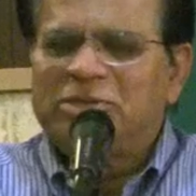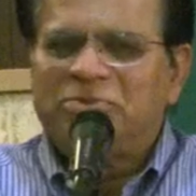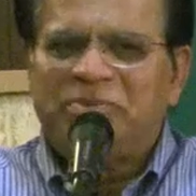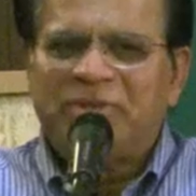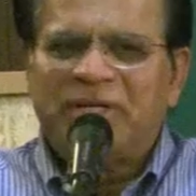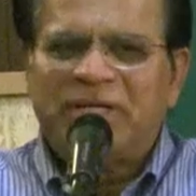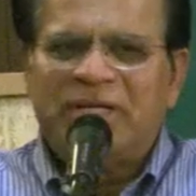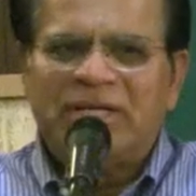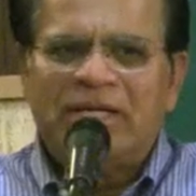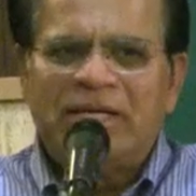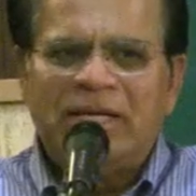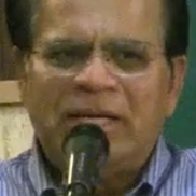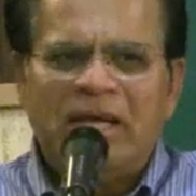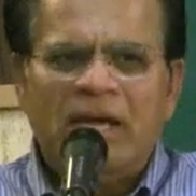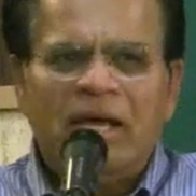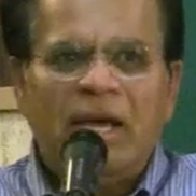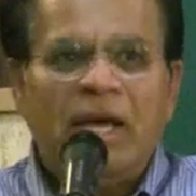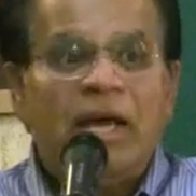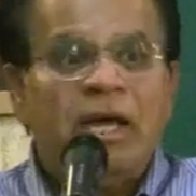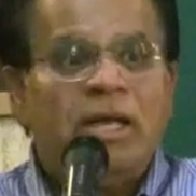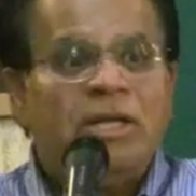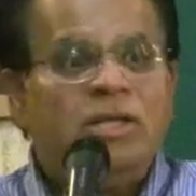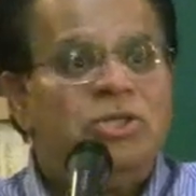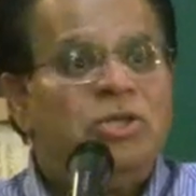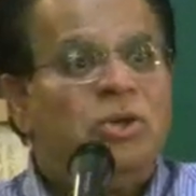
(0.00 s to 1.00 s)
Spirit.
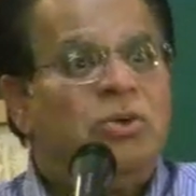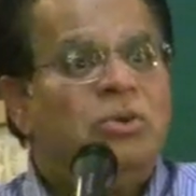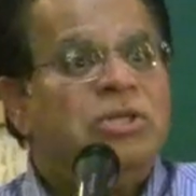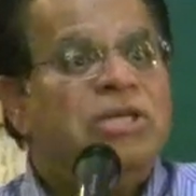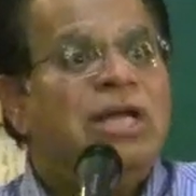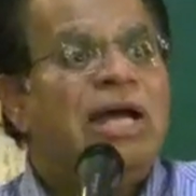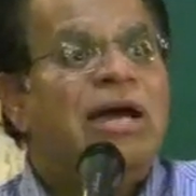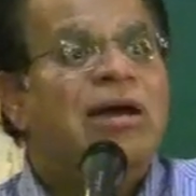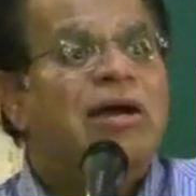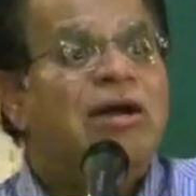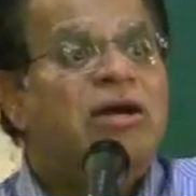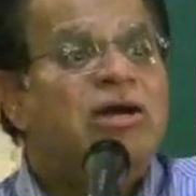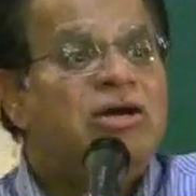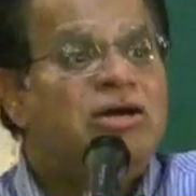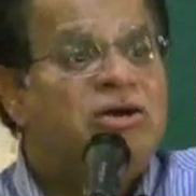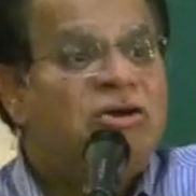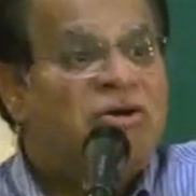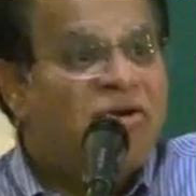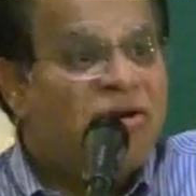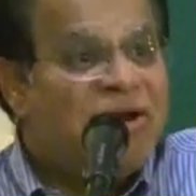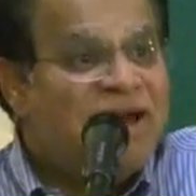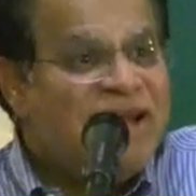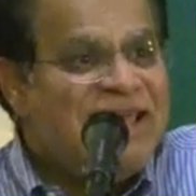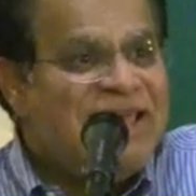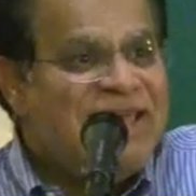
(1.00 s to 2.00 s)
Don't
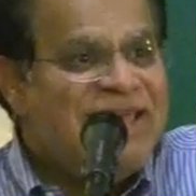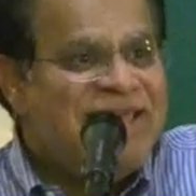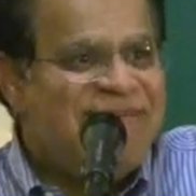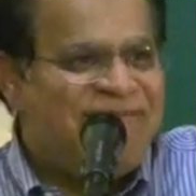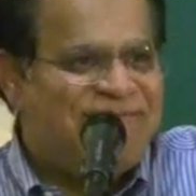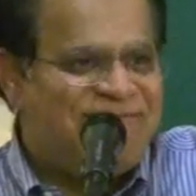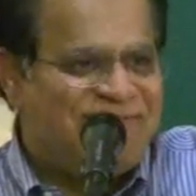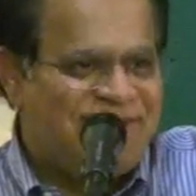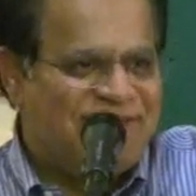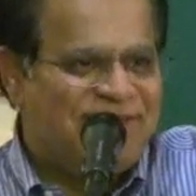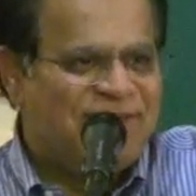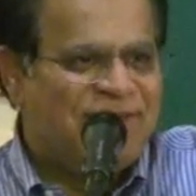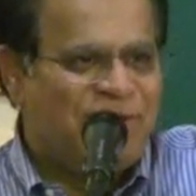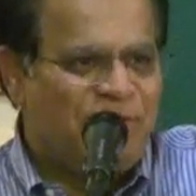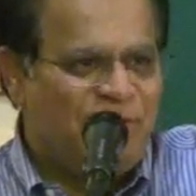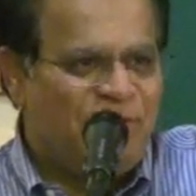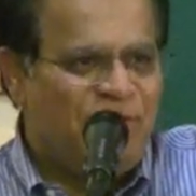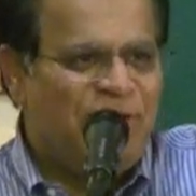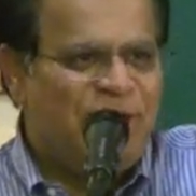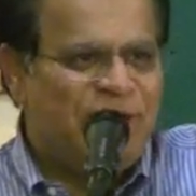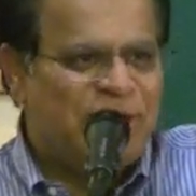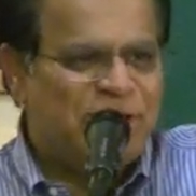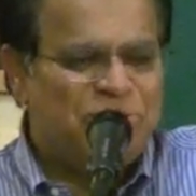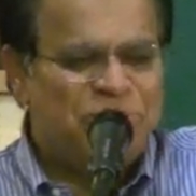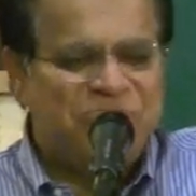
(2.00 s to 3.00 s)
grieve the
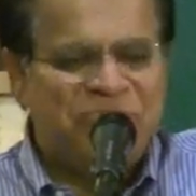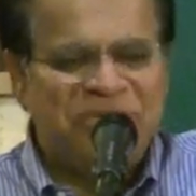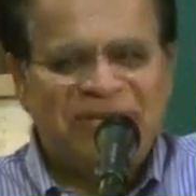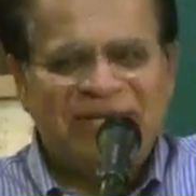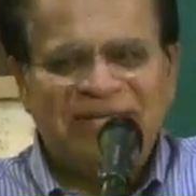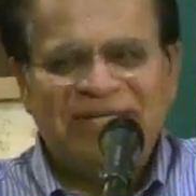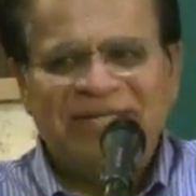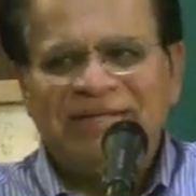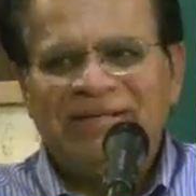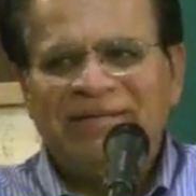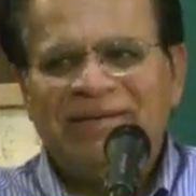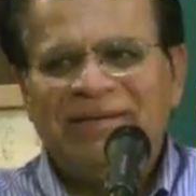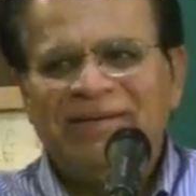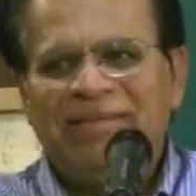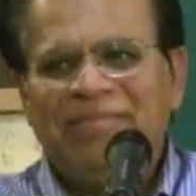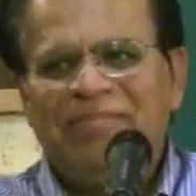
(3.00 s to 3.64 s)
Holy Spirit.